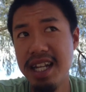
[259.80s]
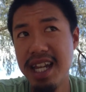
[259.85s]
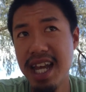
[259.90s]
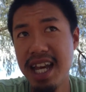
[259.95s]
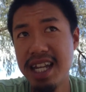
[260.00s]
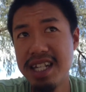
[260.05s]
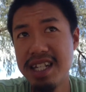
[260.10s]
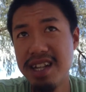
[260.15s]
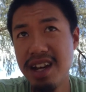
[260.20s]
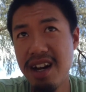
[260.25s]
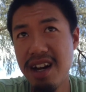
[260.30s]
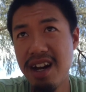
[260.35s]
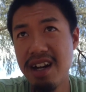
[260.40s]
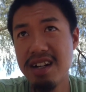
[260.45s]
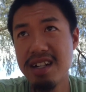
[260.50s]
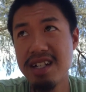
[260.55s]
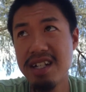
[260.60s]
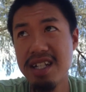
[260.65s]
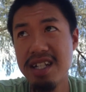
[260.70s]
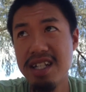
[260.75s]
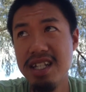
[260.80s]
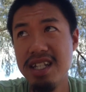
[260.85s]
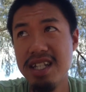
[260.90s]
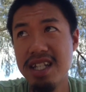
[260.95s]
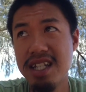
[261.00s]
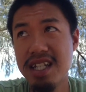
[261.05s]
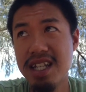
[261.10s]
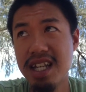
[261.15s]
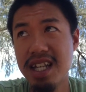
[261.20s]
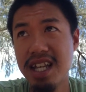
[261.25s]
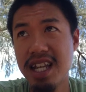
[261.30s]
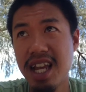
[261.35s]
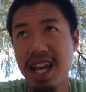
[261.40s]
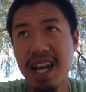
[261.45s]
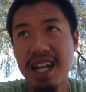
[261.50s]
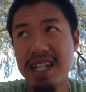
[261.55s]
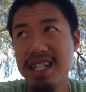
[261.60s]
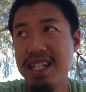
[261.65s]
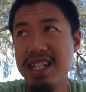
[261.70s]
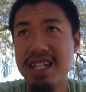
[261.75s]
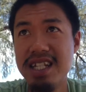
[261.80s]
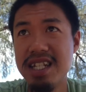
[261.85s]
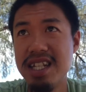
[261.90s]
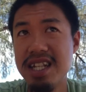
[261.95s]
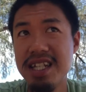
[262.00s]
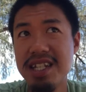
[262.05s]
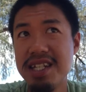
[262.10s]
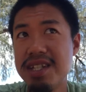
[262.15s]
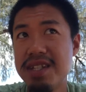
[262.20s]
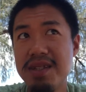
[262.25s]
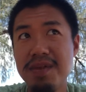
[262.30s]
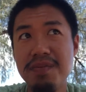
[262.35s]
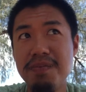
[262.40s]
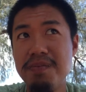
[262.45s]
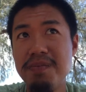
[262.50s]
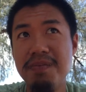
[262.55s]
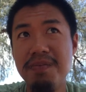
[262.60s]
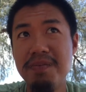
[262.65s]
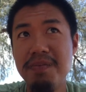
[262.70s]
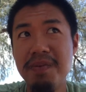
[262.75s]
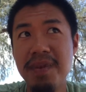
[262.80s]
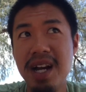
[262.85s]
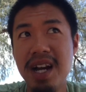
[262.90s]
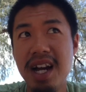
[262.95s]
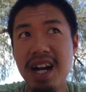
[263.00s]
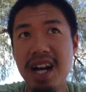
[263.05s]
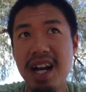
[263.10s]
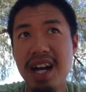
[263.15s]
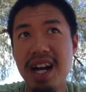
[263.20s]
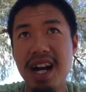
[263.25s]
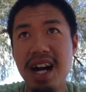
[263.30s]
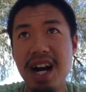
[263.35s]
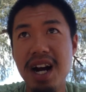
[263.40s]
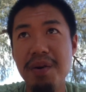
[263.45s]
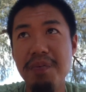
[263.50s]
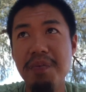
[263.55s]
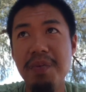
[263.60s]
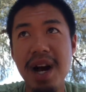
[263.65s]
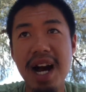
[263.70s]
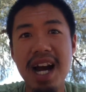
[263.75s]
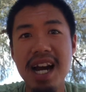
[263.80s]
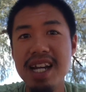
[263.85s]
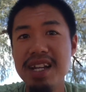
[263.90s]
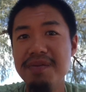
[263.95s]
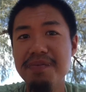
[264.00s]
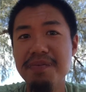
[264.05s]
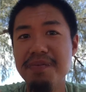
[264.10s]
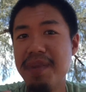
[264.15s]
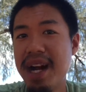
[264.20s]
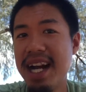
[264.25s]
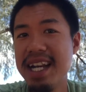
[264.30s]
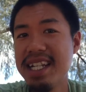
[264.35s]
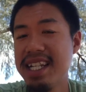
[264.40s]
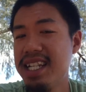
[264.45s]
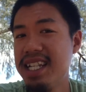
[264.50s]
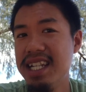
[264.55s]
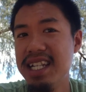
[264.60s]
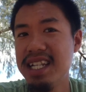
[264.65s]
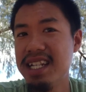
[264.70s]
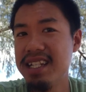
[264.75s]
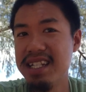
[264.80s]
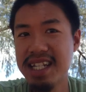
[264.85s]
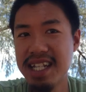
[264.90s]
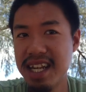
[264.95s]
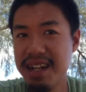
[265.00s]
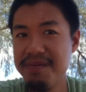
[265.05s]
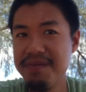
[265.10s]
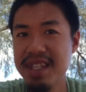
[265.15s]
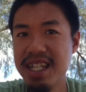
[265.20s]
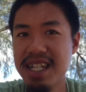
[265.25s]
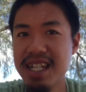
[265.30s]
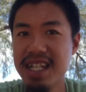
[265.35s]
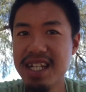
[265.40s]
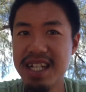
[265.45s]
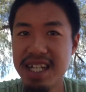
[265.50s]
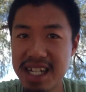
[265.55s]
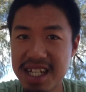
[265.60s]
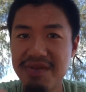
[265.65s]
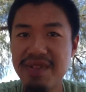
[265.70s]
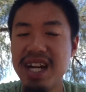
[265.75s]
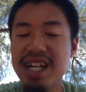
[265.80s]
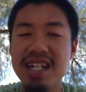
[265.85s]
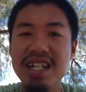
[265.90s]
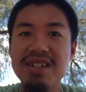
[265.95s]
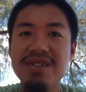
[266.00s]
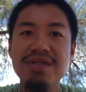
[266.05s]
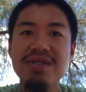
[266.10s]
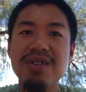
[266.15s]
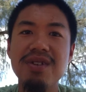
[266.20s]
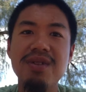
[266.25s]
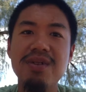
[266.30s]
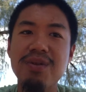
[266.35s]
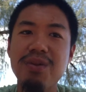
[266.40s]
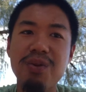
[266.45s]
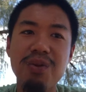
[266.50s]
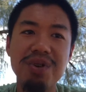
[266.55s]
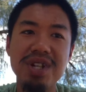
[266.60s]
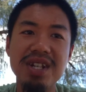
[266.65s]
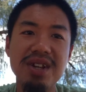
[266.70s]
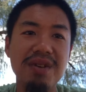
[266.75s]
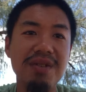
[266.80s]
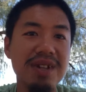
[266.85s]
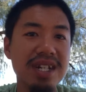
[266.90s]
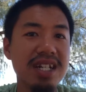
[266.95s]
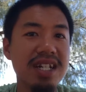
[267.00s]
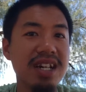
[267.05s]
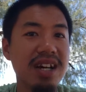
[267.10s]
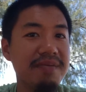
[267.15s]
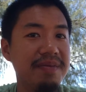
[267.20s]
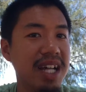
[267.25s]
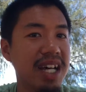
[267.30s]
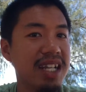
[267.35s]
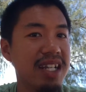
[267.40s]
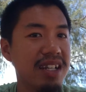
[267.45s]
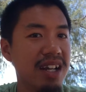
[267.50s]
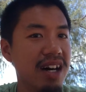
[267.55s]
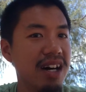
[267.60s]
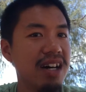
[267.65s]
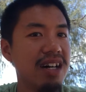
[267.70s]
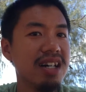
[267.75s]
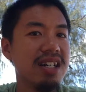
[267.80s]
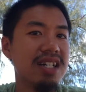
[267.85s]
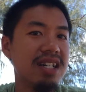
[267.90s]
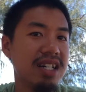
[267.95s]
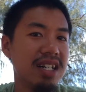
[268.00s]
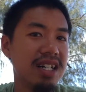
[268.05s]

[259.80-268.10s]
that dog can just bite my kid or something, that's why I need to know who the owner of that dog.